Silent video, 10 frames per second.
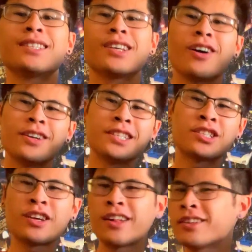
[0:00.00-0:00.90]
So
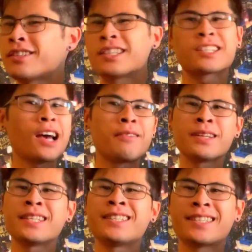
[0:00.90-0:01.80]
this trailer just got
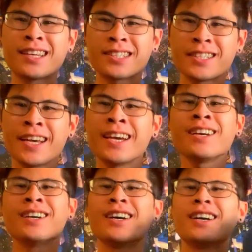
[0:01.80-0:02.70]
released
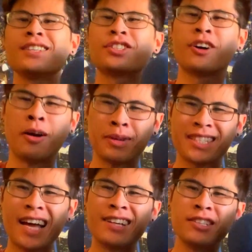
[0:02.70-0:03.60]
yesterday, so I'm
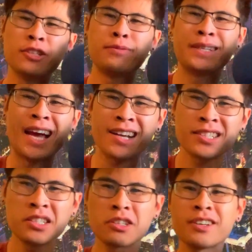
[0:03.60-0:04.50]
excited to do
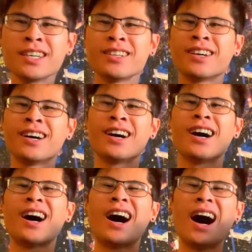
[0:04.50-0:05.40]
reaction to it.
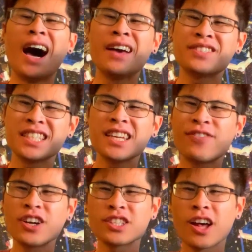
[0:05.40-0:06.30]
I've seen
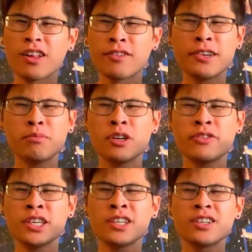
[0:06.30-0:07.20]
the first Halloween
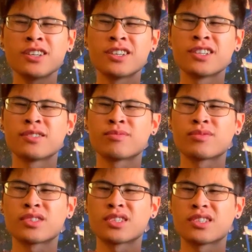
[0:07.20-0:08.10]
movie
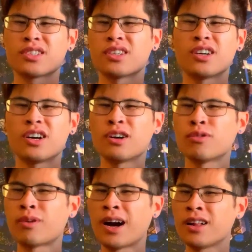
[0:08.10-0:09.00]

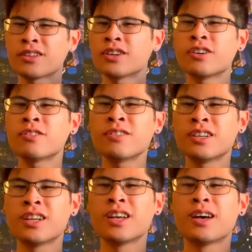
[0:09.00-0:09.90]
a while
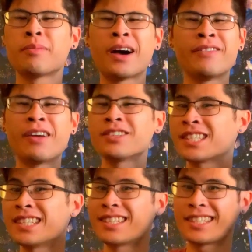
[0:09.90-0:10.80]
ago, but I've never
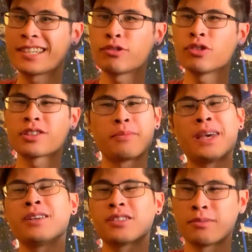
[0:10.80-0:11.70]
seen the sequel, so
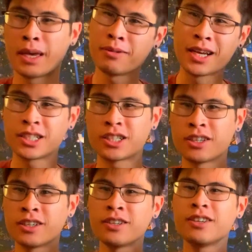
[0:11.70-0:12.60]
maybe, so maybe I
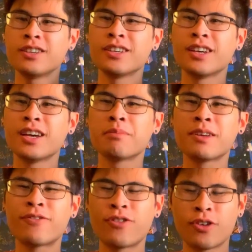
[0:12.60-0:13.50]
should
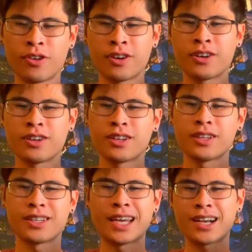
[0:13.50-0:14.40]
before
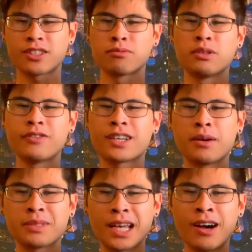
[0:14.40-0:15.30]
the actual movie
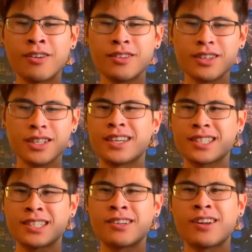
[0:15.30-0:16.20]
comes out
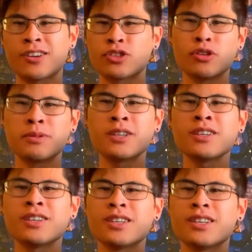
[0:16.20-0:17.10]
next year in
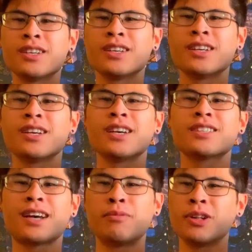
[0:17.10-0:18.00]
October.
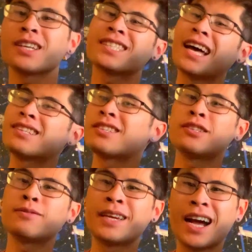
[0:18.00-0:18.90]
So I'm really excited to
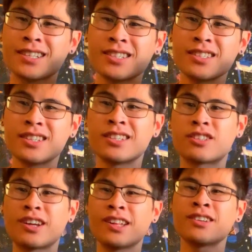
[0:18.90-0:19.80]
do reactions to
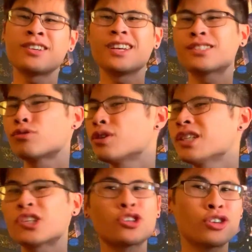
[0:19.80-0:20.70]
this trailer. It's a
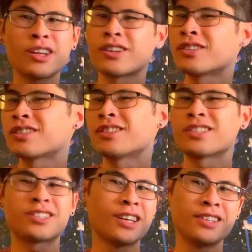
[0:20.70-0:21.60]
really short trailer, so
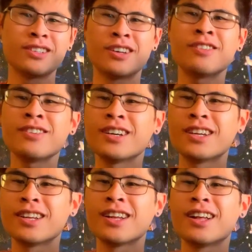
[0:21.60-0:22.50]
just letting you know.
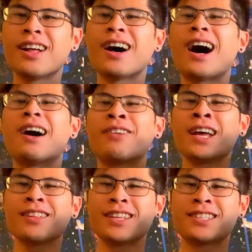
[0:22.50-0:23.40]

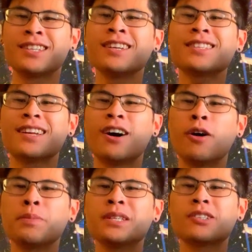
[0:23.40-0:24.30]
Alright, let's do this and
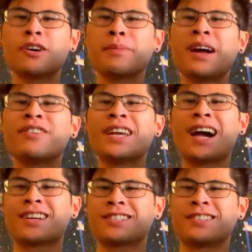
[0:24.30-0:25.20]
hope you enjoy my
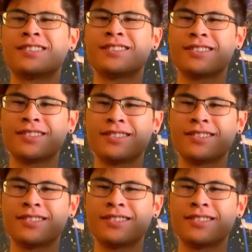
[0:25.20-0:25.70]
reaction.